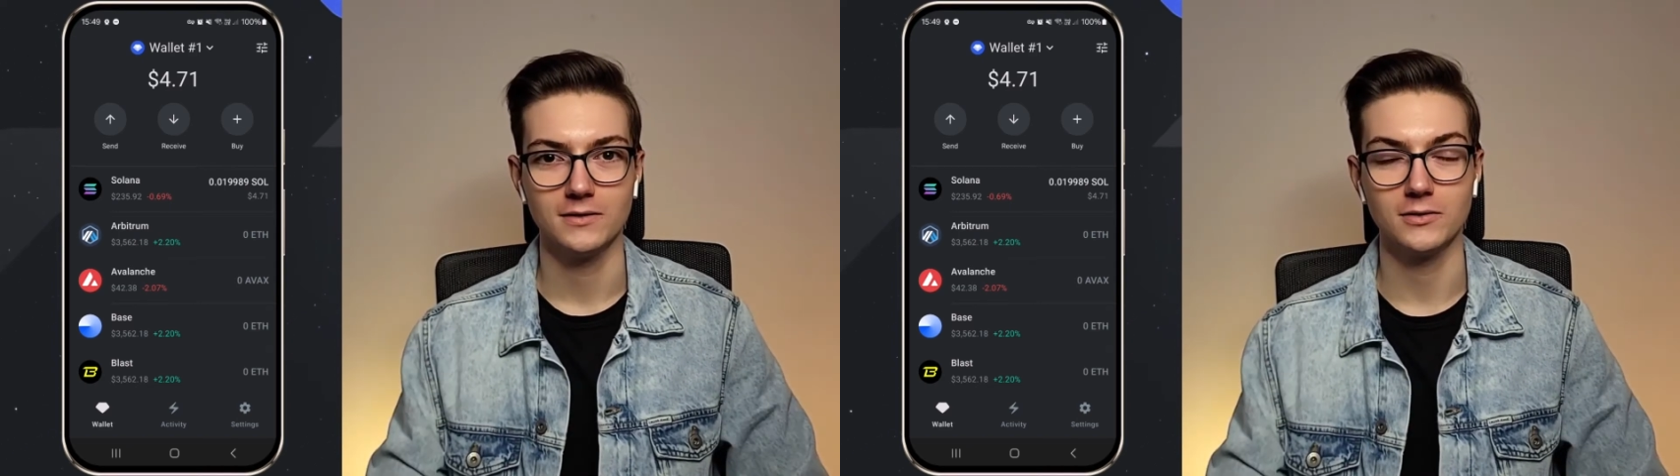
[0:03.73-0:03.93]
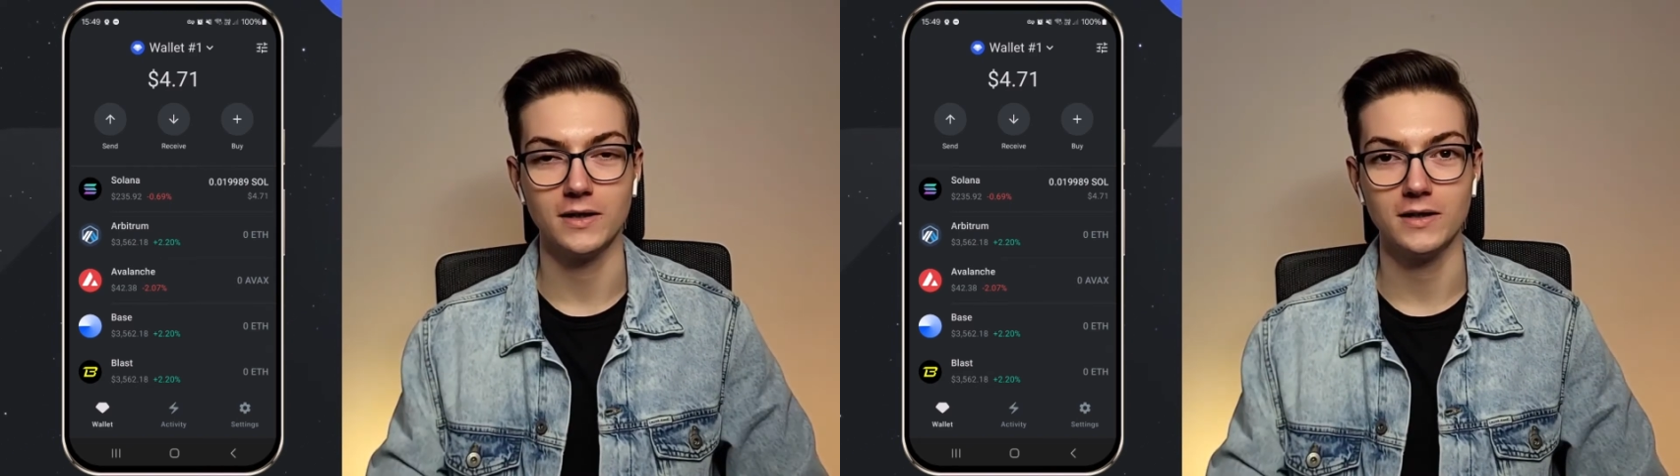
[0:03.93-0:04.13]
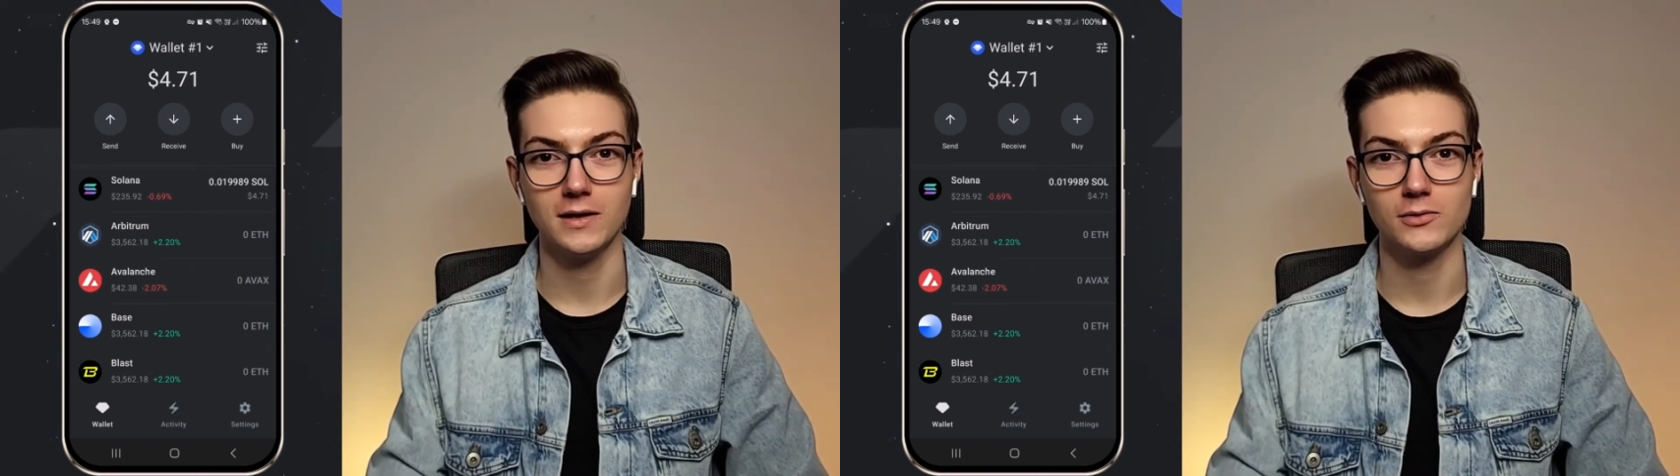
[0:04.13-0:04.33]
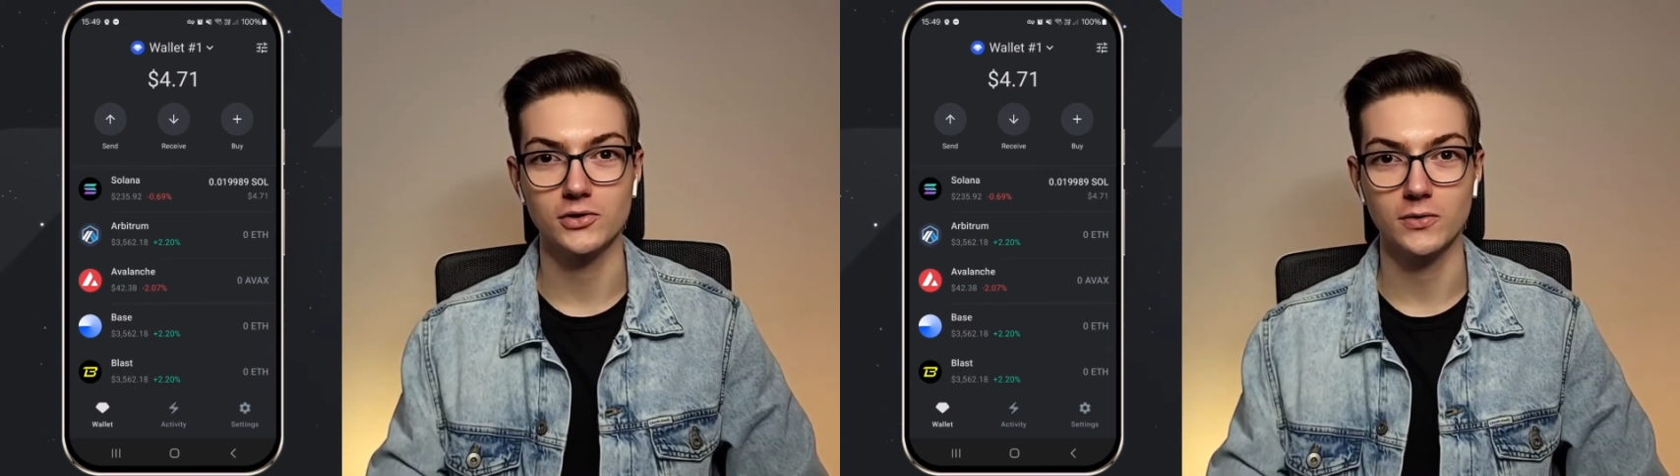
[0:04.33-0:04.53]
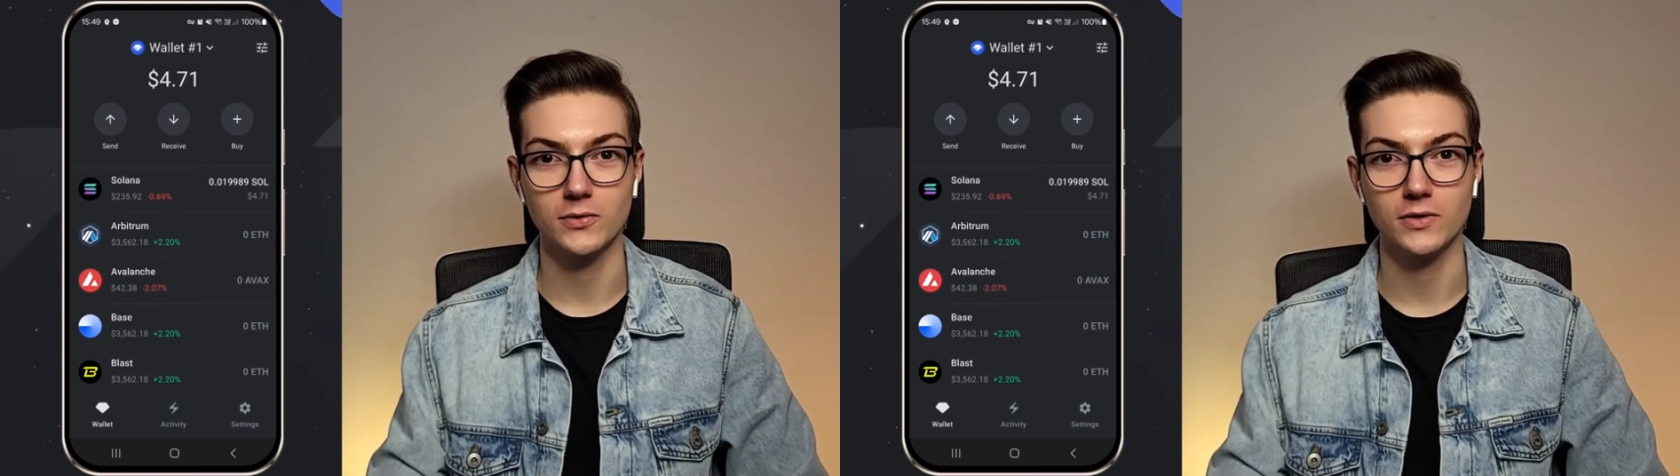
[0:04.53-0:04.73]
Today I'll
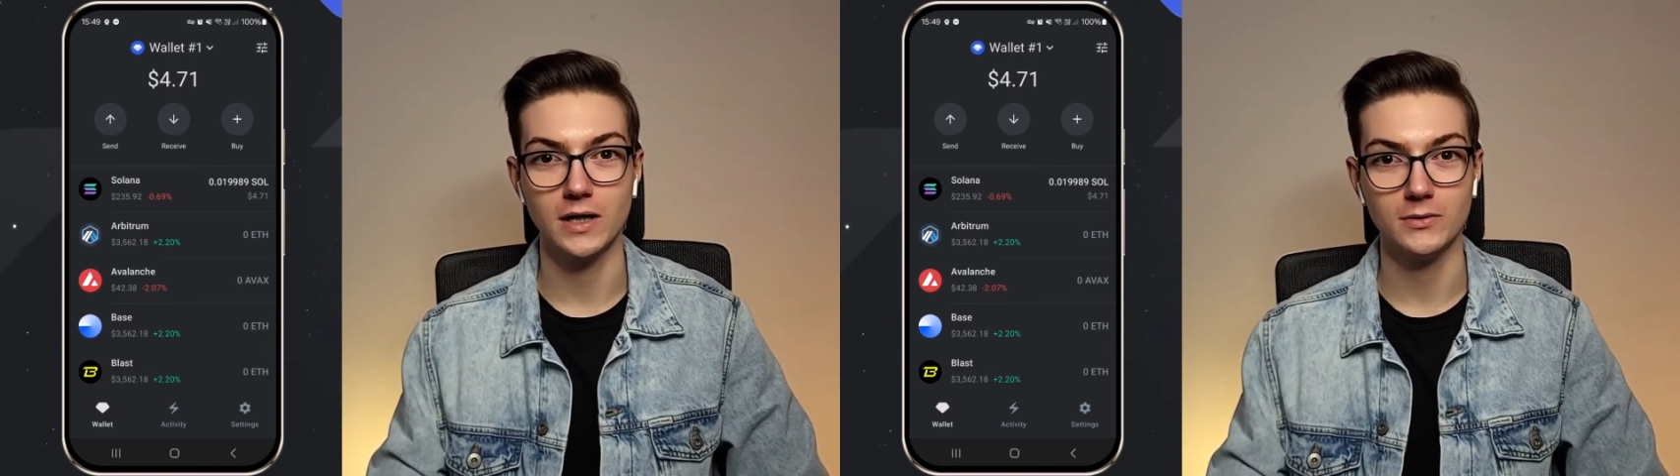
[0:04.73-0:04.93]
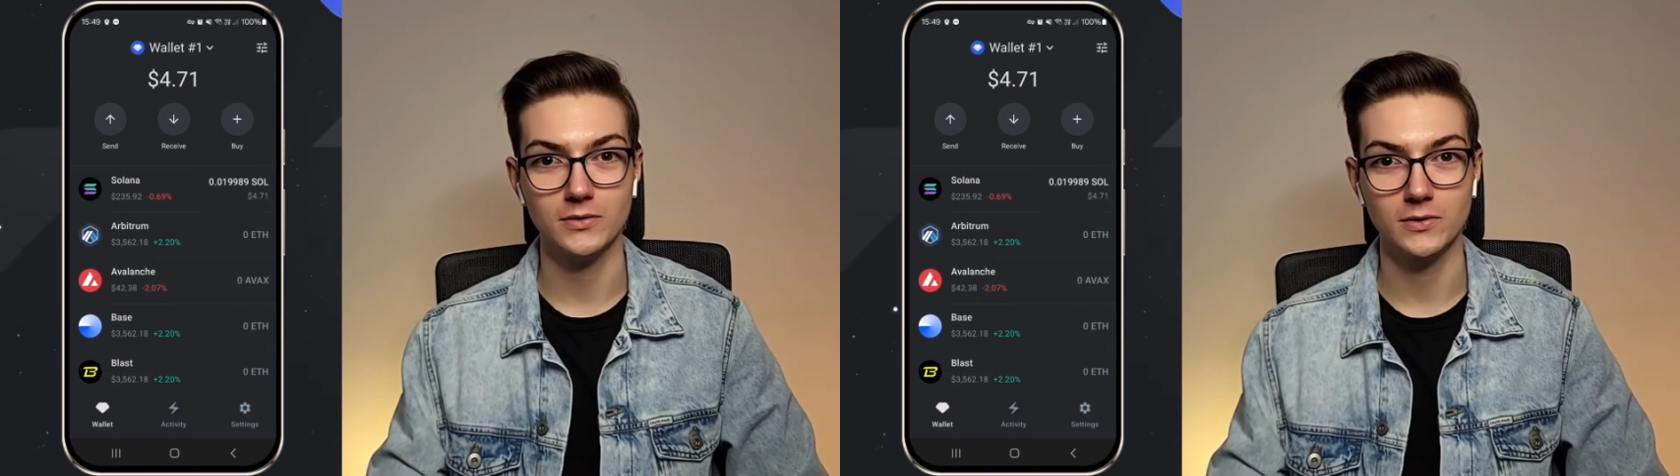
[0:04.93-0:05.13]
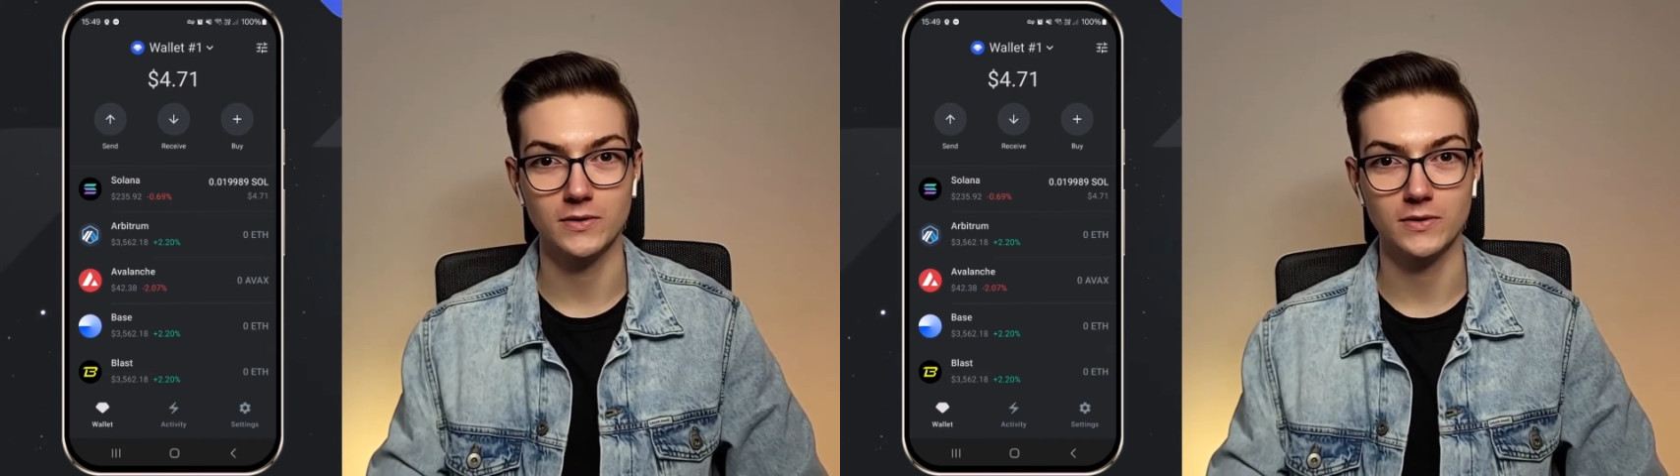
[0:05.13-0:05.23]
show you how to do